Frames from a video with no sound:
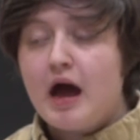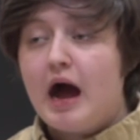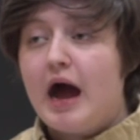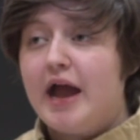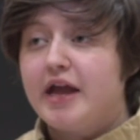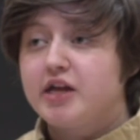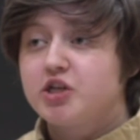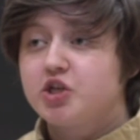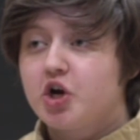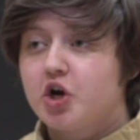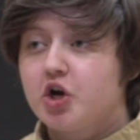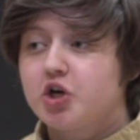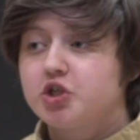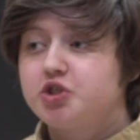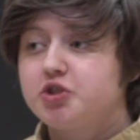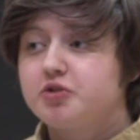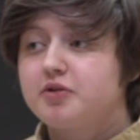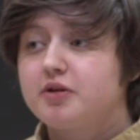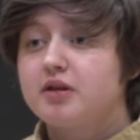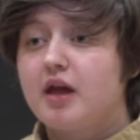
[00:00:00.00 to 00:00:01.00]
I
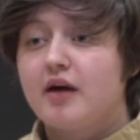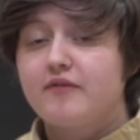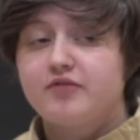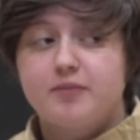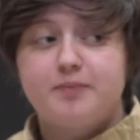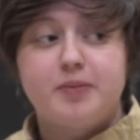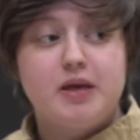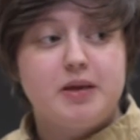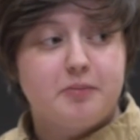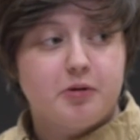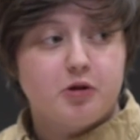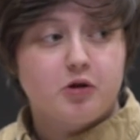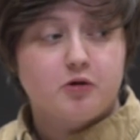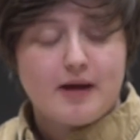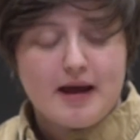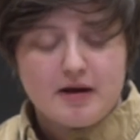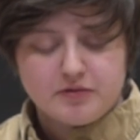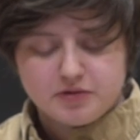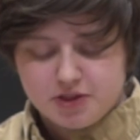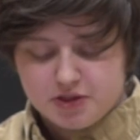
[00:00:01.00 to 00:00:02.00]
encourage you to love the people
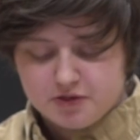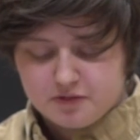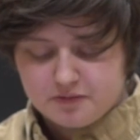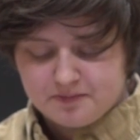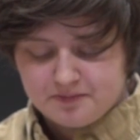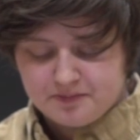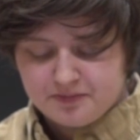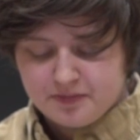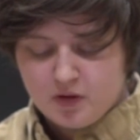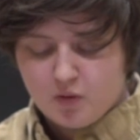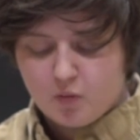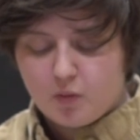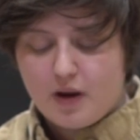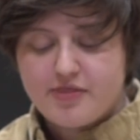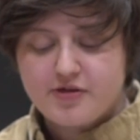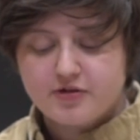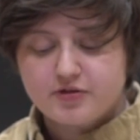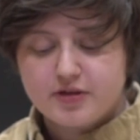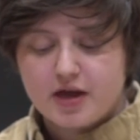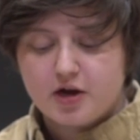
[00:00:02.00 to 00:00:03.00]
around you,
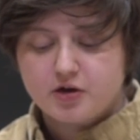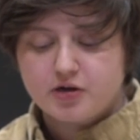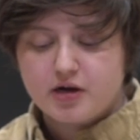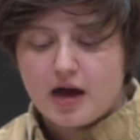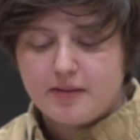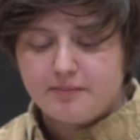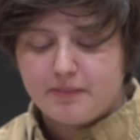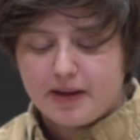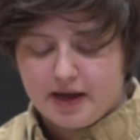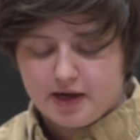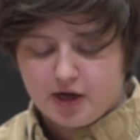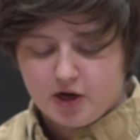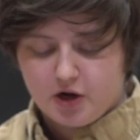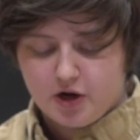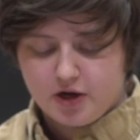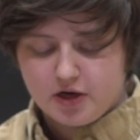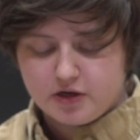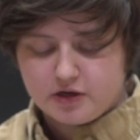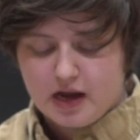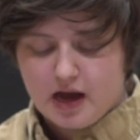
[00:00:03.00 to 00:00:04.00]
whether they are
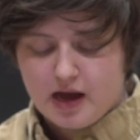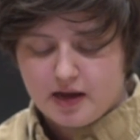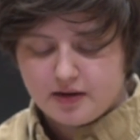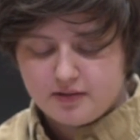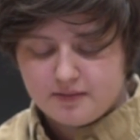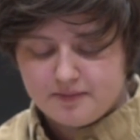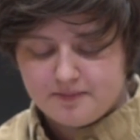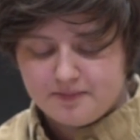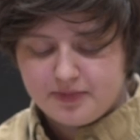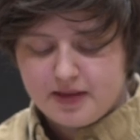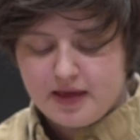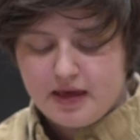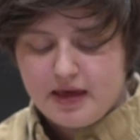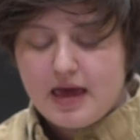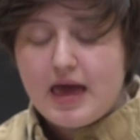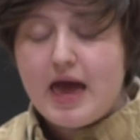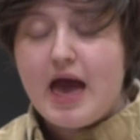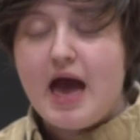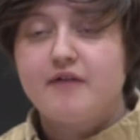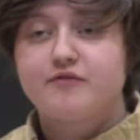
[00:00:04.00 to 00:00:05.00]
non-binary or not.
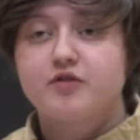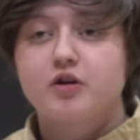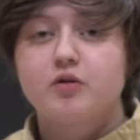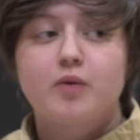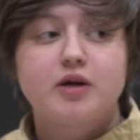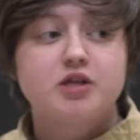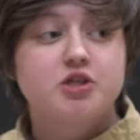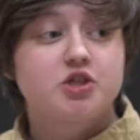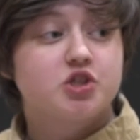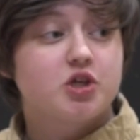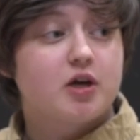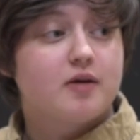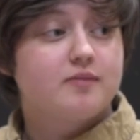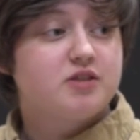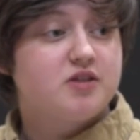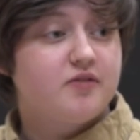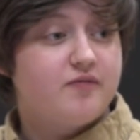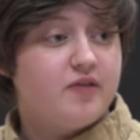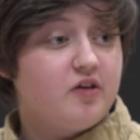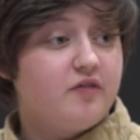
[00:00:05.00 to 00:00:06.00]
Everyone
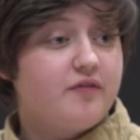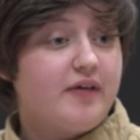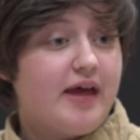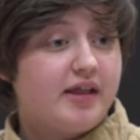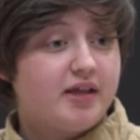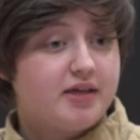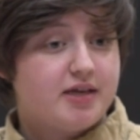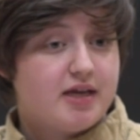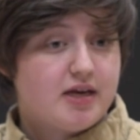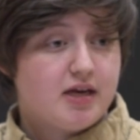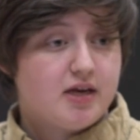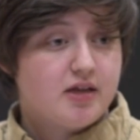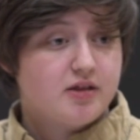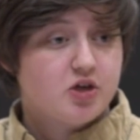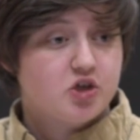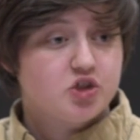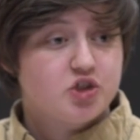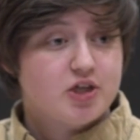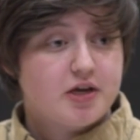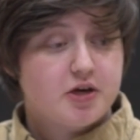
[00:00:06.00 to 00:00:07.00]
deserves to feel validated in
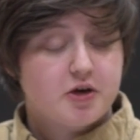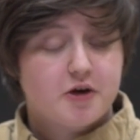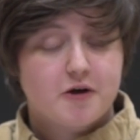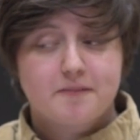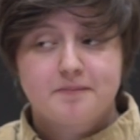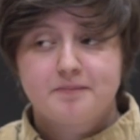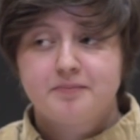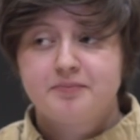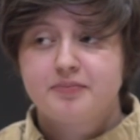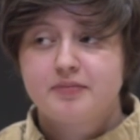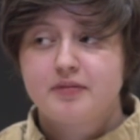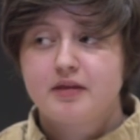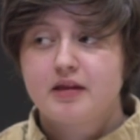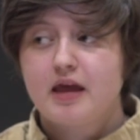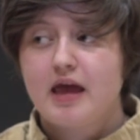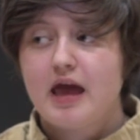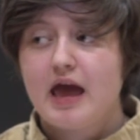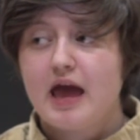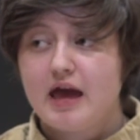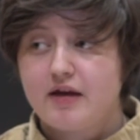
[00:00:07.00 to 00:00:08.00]
their gender.
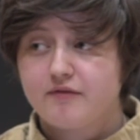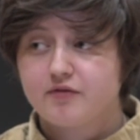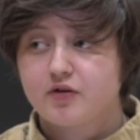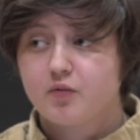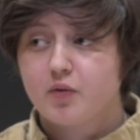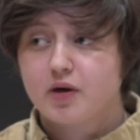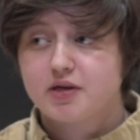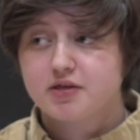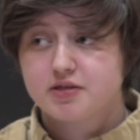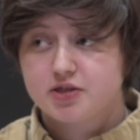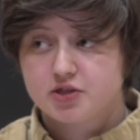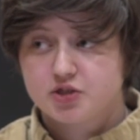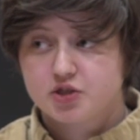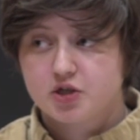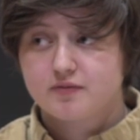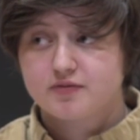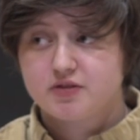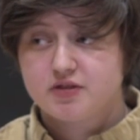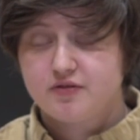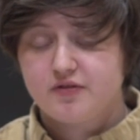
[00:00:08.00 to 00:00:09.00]
Everyone
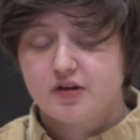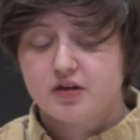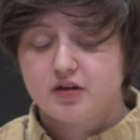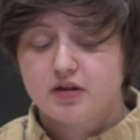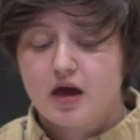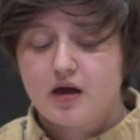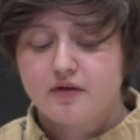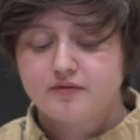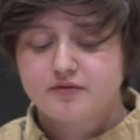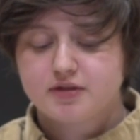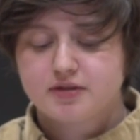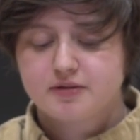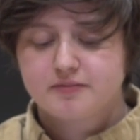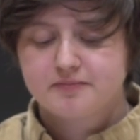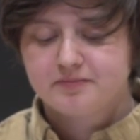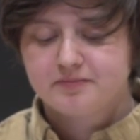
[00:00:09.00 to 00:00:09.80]
deserves to feel loved.